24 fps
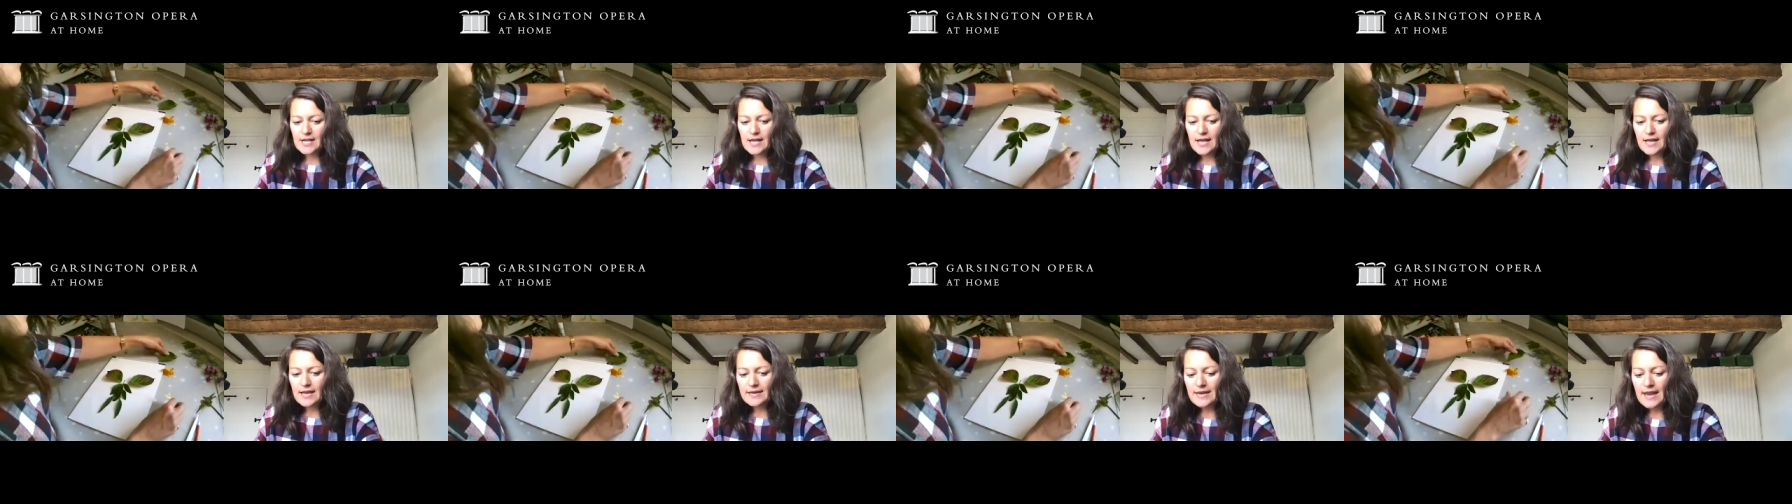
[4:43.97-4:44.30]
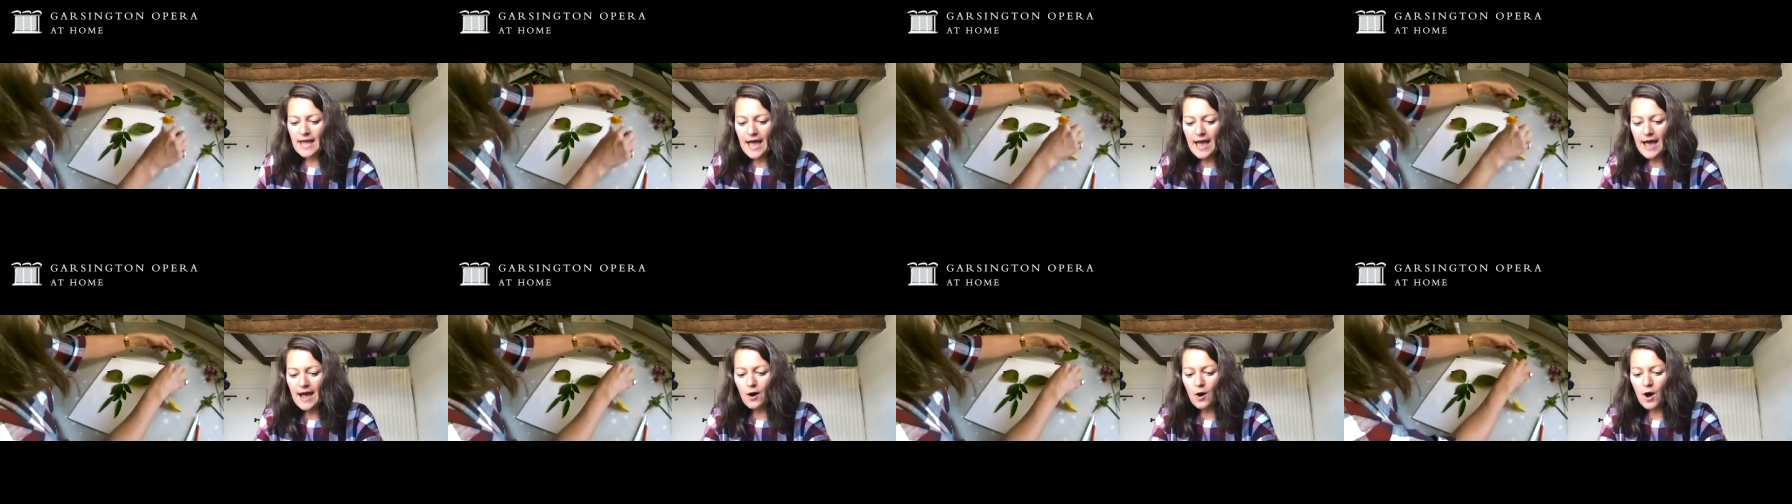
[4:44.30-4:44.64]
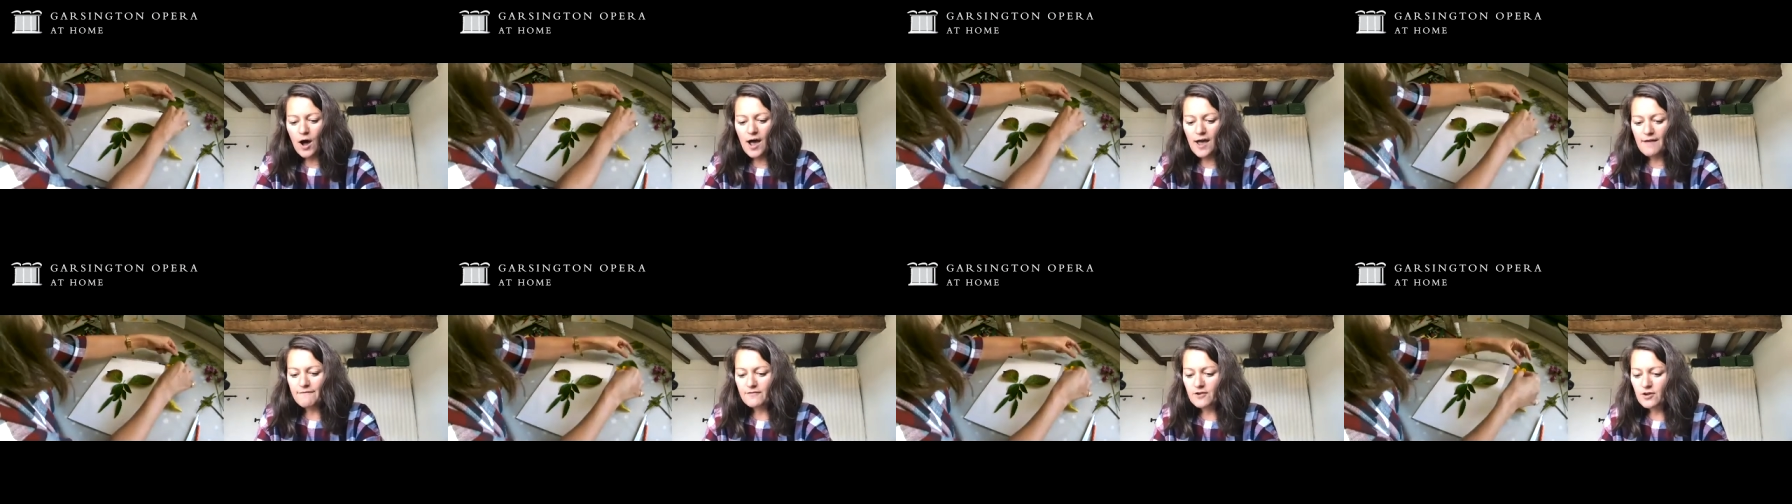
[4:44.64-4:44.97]
Now,
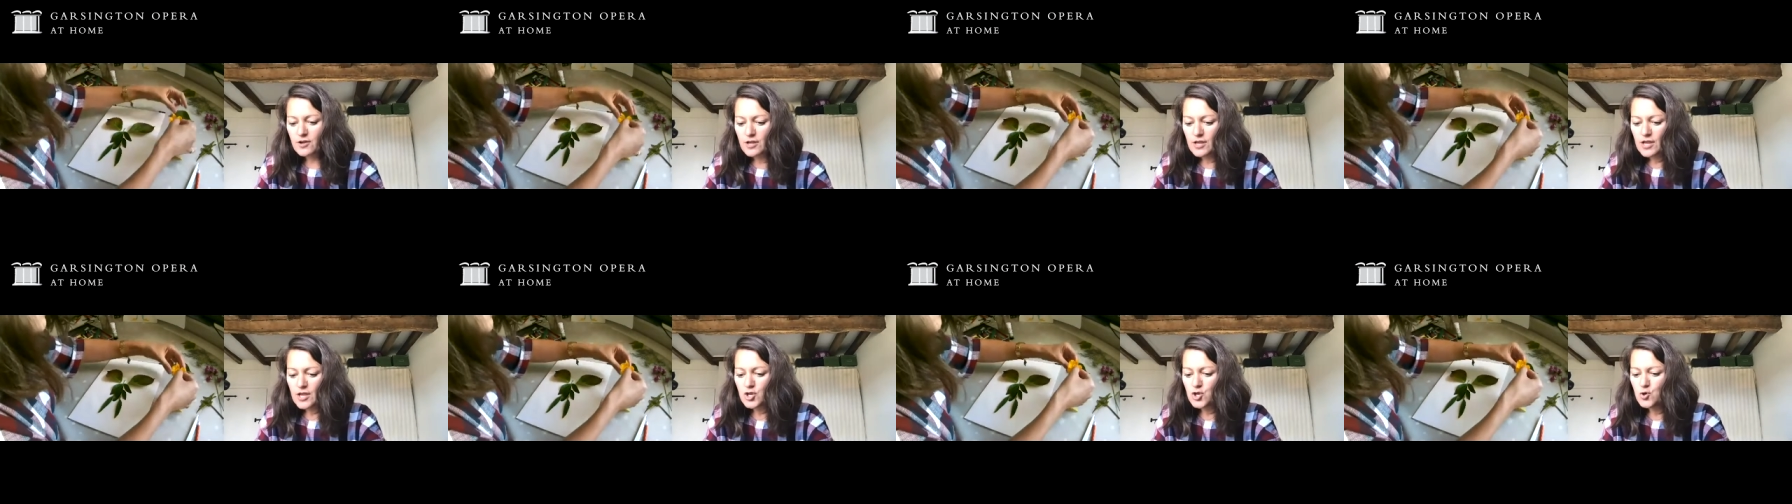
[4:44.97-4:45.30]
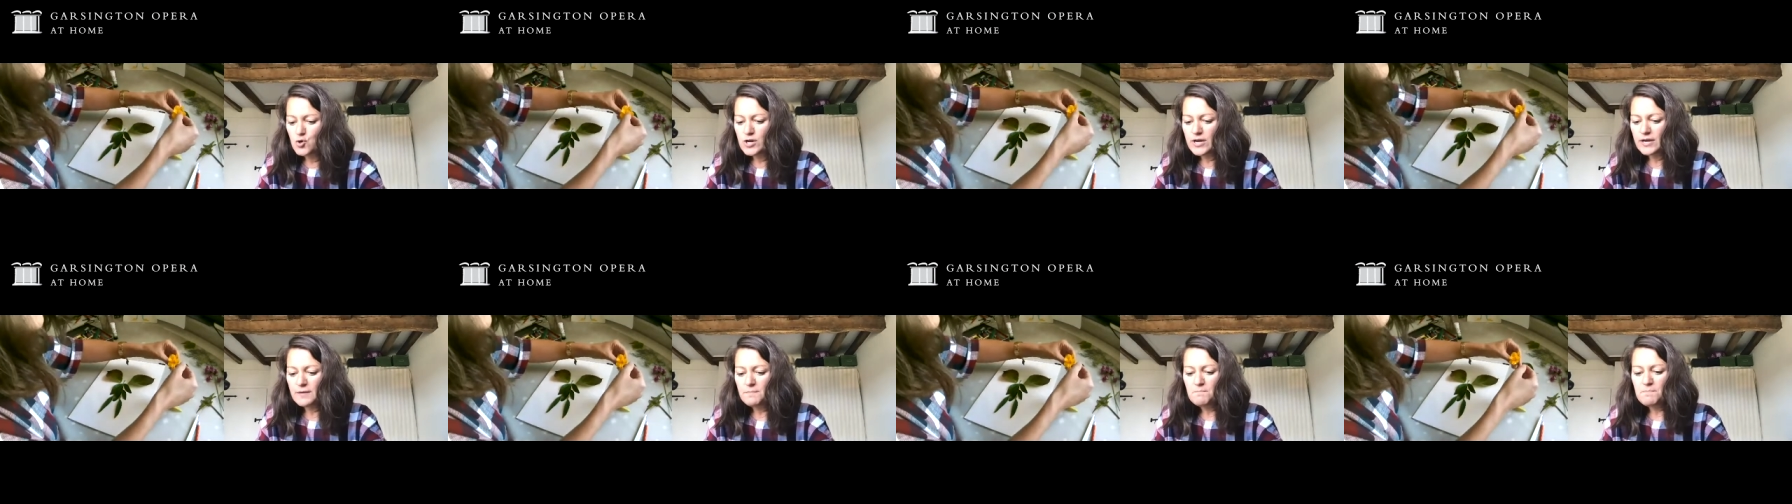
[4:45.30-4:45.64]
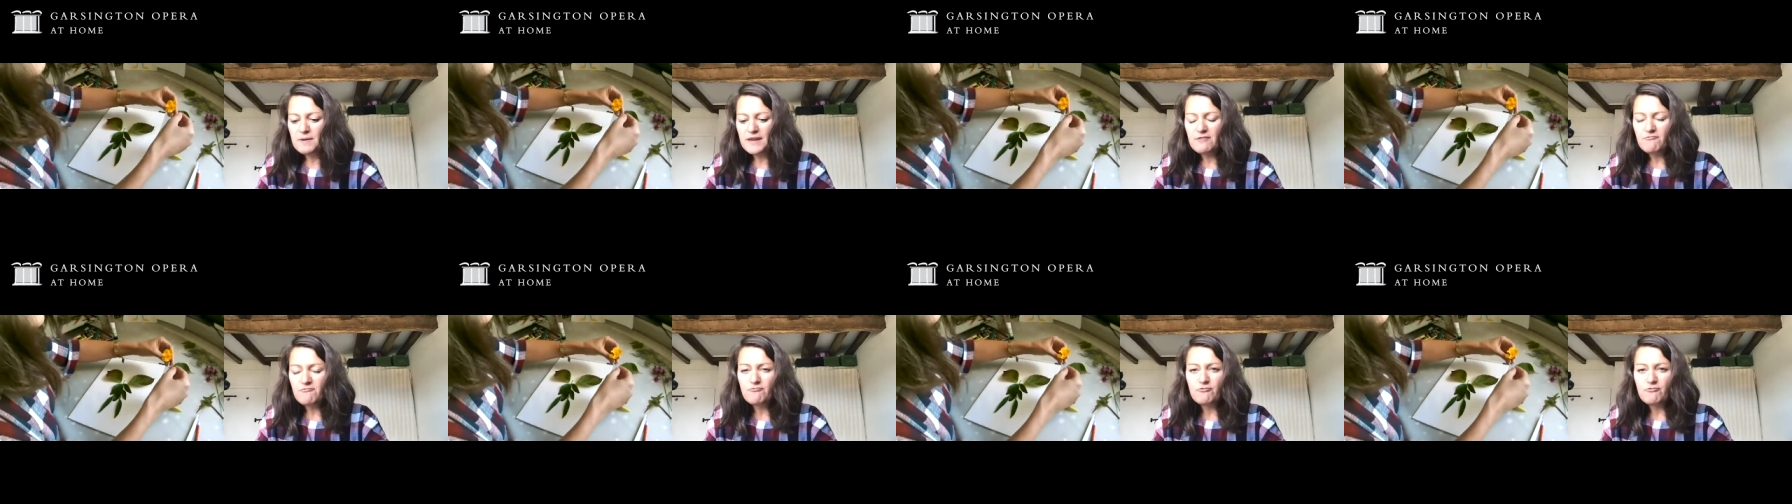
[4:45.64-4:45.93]
I've you can be